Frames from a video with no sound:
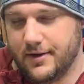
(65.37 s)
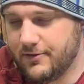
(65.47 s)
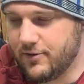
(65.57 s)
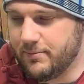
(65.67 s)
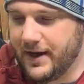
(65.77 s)

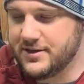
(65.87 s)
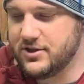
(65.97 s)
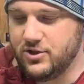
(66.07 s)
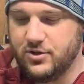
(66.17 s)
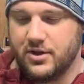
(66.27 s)
from
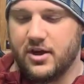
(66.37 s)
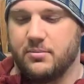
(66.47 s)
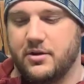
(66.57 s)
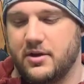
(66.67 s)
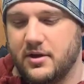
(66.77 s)
Bison Union
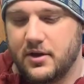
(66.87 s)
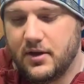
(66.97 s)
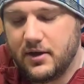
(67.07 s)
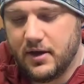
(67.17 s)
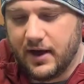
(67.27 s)
Company.
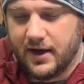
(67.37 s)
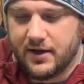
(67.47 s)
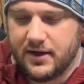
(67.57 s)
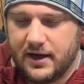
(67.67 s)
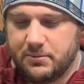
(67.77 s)

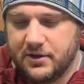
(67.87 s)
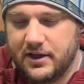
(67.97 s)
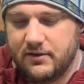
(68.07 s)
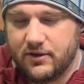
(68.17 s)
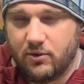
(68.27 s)
And I
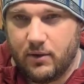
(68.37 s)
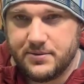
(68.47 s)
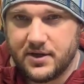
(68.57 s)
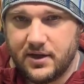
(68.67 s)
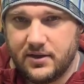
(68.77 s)
believe on the
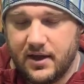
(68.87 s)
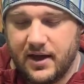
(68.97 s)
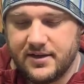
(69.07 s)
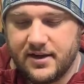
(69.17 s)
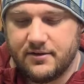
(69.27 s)
website they
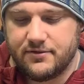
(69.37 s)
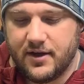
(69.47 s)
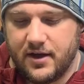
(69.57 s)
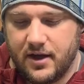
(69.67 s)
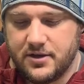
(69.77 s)

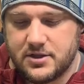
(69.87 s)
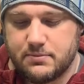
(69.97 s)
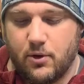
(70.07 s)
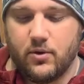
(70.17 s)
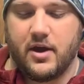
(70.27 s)
identify a
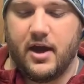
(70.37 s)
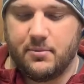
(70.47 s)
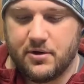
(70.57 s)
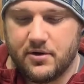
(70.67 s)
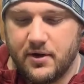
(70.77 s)

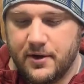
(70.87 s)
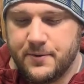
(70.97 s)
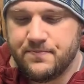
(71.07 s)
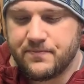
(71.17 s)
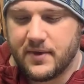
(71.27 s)
Smokehammer
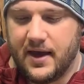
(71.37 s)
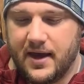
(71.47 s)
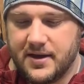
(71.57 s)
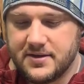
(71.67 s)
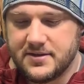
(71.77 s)

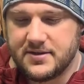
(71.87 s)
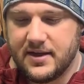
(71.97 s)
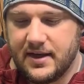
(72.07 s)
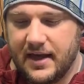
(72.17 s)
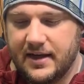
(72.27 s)
as
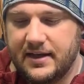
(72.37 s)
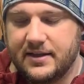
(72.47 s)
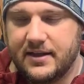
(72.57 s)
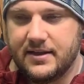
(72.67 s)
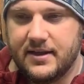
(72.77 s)

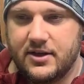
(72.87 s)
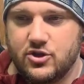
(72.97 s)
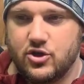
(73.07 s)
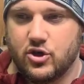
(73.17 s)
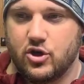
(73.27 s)
anything that
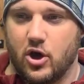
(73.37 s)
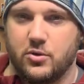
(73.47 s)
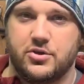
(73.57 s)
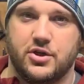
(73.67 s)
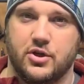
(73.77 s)
is your
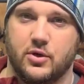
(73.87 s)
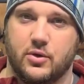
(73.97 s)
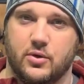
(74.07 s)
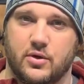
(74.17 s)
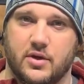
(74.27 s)

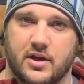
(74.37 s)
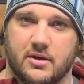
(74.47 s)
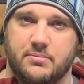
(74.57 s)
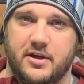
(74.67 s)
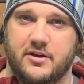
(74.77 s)
go-to, like a
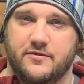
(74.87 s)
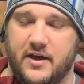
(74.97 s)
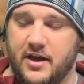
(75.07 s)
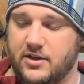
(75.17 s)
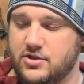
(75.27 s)

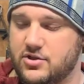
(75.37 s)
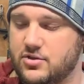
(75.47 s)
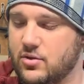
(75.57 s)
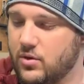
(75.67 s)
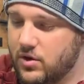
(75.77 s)

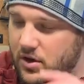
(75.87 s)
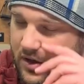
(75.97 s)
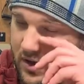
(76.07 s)
BFH or,